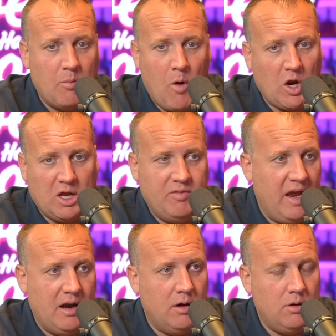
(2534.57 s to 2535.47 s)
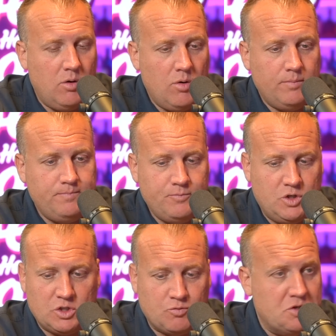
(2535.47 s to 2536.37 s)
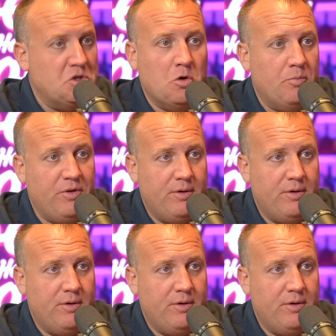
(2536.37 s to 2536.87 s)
market data just resumed,